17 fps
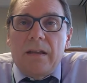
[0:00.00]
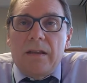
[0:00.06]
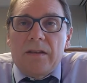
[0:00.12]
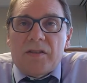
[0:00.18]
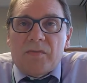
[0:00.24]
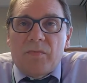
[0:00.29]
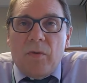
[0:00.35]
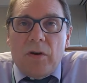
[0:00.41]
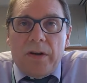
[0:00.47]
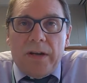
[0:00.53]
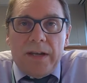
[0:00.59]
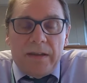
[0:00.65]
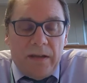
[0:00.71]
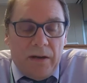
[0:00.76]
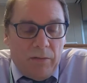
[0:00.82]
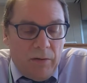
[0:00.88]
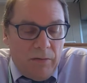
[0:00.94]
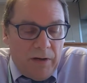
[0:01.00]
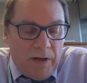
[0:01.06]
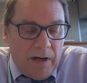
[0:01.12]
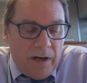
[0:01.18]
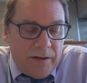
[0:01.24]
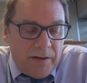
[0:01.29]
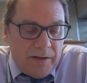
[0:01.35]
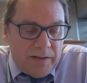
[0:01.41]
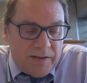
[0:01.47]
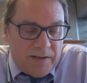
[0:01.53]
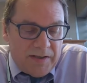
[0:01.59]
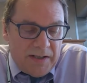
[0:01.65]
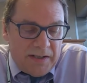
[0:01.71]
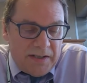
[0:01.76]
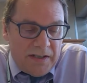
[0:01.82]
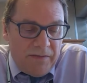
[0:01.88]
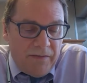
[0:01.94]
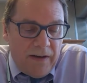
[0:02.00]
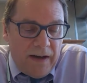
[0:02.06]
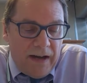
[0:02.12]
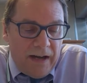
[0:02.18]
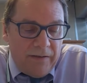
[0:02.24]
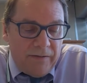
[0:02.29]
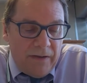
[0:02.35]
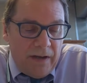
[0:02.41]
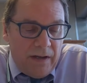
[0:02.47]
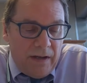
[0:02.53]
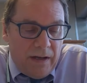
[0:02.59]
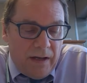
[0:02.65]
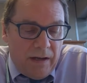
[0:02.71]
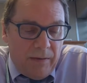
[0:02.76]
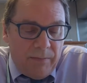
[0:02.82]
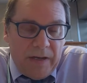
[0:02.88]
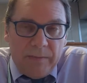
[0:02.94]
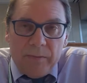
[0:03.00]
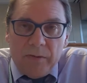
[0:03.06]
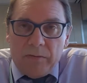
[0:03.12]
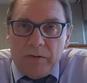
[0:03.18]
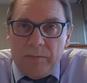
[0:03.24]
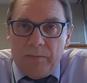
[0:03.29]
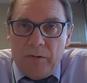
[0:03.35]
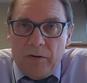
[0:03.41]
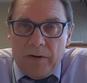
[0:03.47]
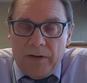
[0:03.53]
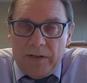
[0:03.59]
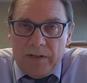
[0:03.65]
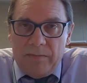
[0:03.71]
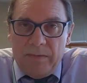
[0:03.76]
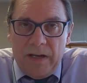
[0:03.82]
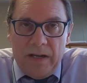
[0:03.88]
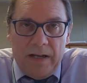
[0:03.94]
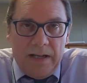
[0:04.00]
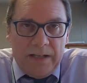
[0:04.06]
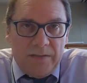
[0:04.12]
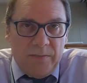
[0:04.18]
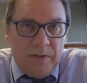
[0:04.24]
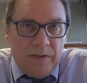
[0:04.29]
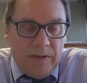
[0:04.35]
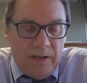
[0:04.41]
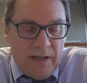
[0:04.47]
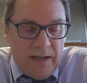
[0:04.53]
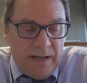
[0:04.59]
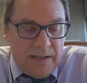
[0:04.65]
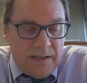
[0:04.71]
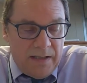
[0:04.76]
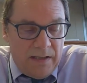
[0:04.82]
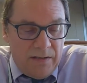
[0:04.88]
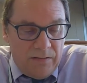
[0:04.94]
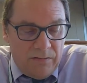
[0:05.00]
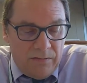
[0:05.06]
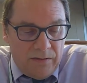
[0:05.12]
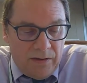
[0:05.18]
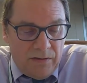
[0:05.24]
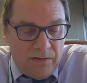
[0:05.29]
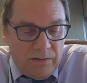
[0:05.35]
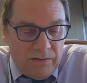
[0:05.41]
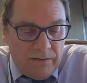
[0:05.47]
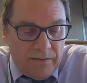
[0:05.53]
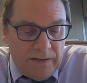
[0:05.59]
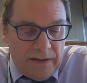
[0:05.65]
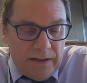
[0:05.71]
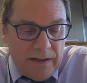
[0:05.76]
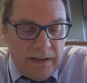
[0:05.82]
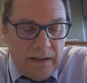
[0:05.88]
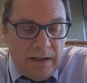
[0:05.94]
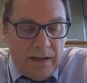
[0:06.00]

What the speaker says: This morning, there were 165 people reported to be hospitalized due to COVID.